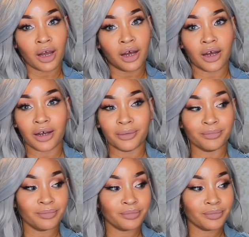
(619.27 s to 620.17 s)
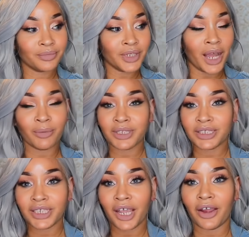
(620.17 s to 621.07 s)
Um, yeah, with
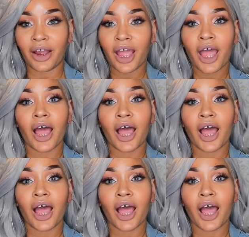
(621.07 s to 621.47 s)
this hair.